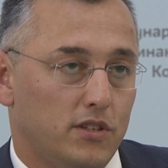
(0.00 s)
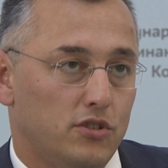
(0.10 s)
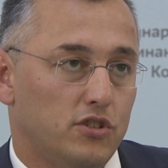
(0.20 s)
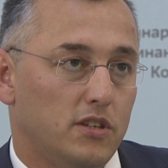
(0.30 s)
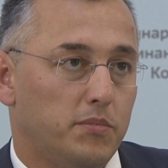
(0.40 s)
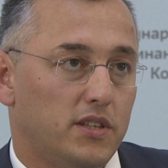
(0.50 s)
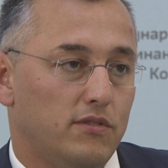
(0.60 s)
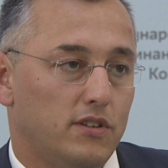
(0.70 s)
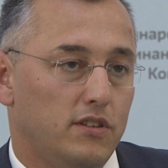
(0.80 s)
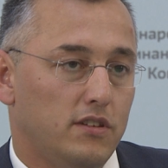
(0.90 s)

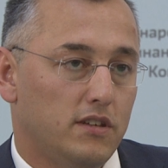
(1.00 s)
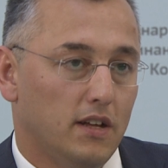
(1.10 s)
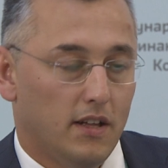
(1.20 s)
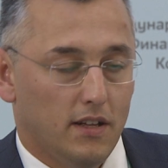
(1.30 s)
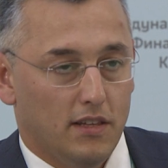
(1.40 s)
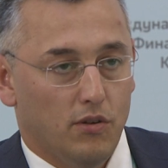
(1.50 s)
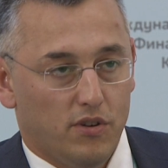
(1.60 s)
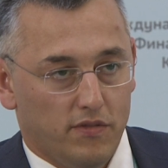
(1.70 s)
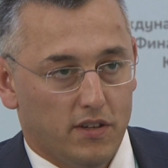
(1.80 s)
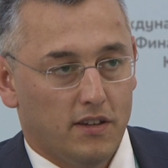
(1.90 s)
and it can
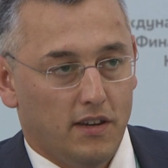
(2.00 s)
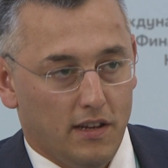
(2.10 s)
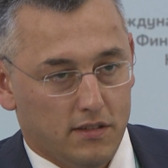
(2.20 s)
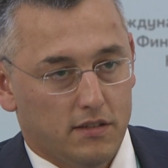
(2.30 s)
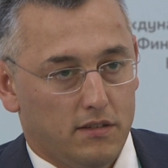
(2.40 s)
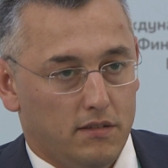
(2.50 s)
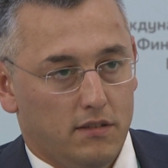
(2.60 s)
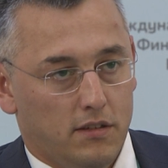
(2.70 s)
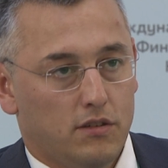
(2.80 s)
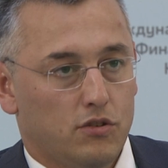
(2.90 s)
be
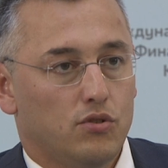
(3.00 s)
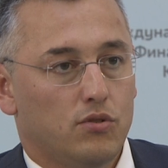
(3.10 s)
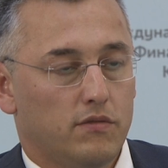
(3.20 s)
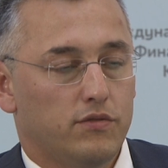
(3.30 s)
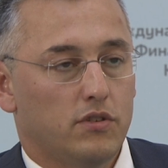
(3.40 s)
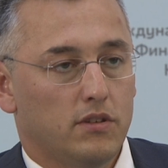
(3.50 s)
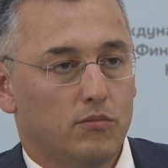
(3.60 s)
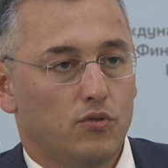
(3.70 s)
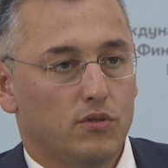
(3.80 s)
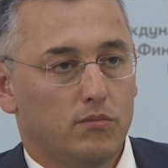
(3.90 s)
calculated on the
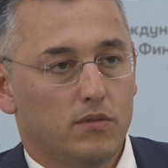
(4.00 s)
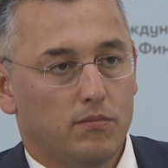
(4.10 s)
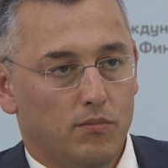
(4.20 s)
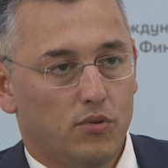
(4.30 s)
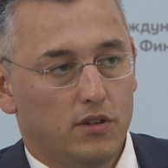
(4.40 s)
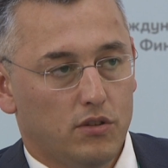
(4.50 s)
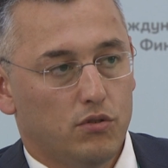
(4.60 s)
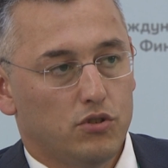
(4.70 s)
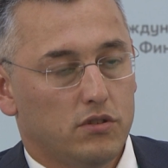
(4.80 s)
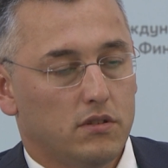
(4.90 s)
correlation
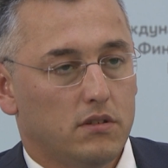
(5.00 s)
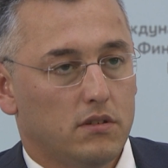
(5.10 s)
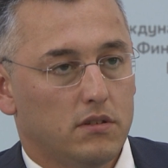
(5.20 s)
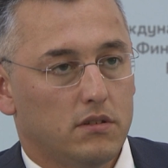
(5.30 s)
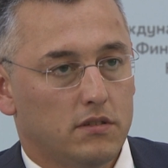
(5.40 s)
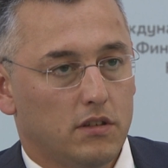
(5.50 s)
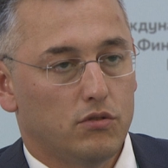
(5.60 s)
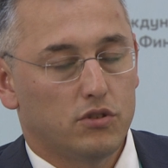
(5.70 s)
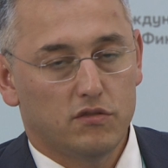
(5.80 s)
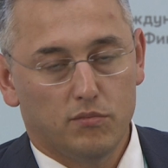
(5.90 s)
level that they can be
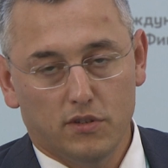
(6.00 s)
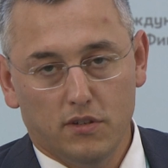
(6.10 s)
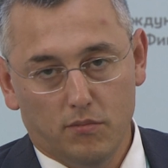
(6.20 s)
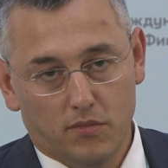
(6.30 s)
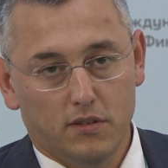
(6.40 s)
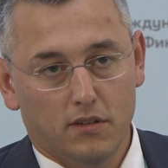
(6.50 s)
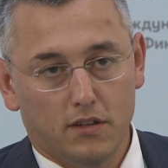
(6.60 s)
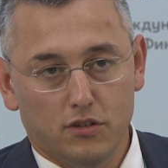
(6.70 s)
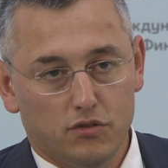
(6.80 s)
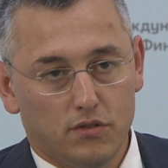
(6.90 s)

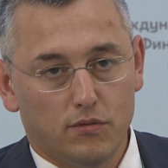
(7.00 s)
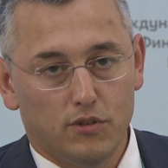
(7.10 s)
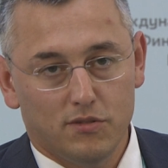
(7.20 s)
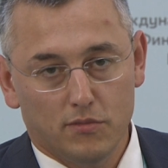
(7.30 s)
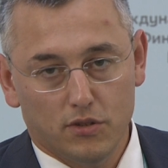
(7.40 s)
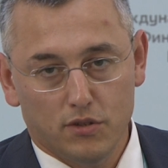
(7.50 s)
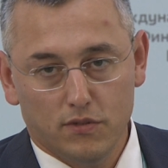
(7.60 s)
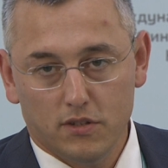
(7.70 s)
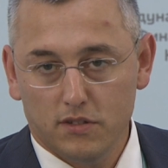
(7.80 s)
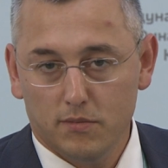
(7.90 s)
more
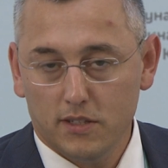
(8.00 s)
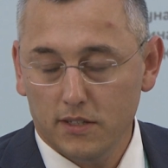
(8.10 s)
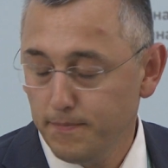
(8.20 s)
correct.